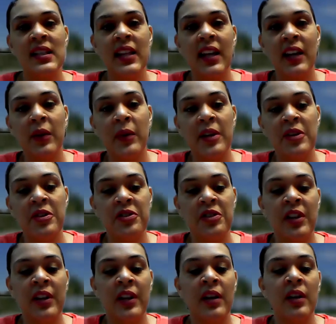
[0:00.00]
that
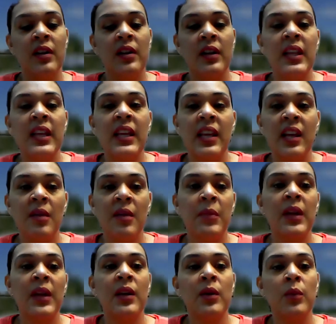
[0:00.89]
question, the
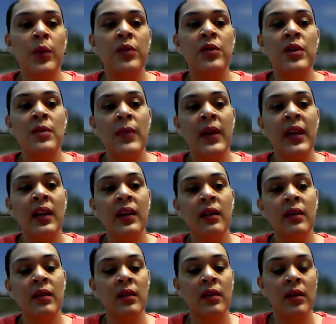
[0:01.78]
EMA, we
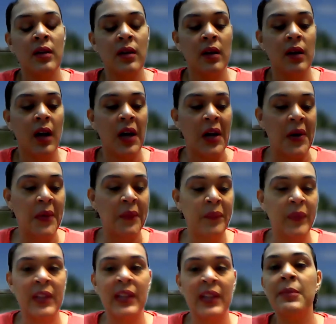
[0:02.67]
remain
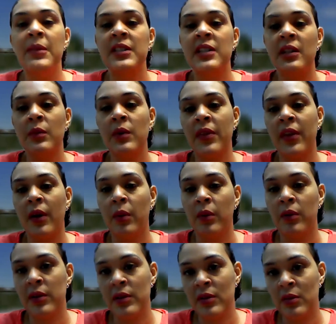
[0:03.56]
limited with
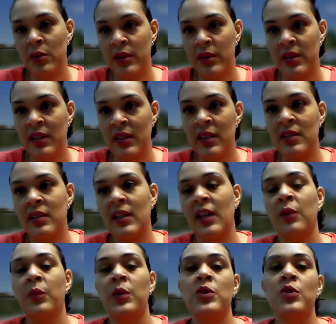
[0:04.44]
our resources,
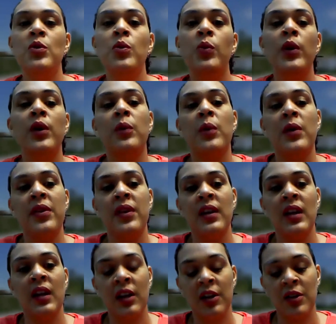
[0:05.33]
and we do work
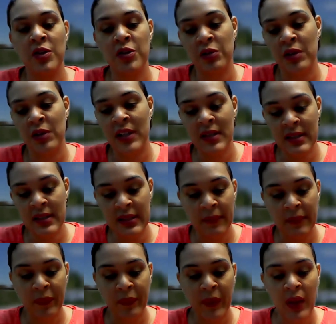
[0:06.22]
within the constraints.
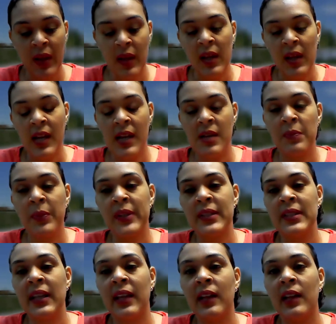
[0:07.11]
In
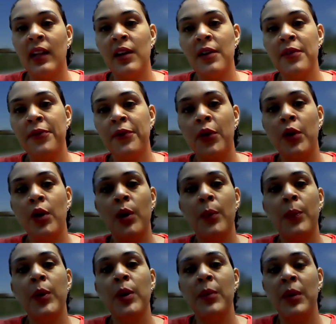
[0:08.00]
particular, for
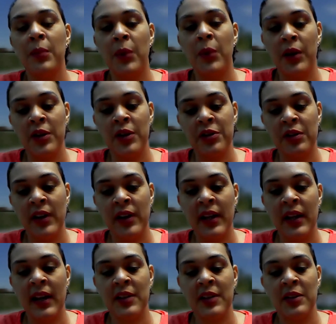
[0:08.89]
permit
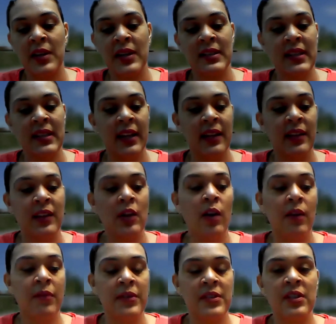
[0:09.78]
monitoring, as I said, the
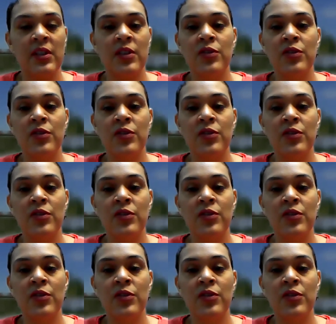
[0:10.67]
officers